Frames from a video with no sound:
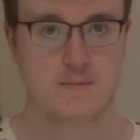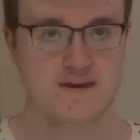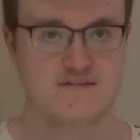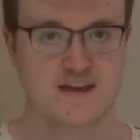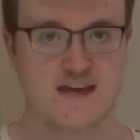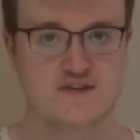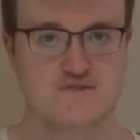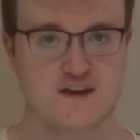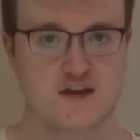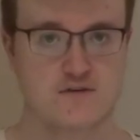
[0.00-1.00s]
be giving each
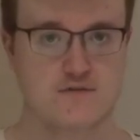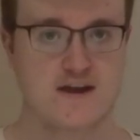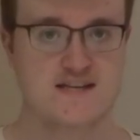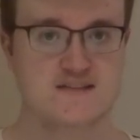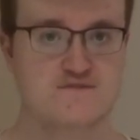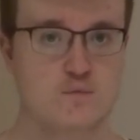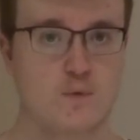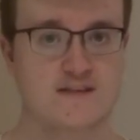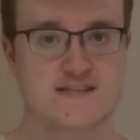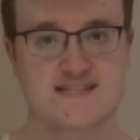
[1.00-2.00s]
figure a rating from
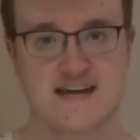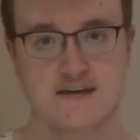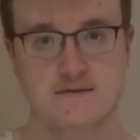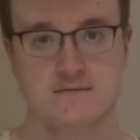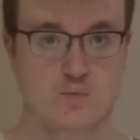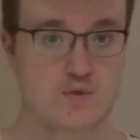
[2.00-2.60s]
1 to 10,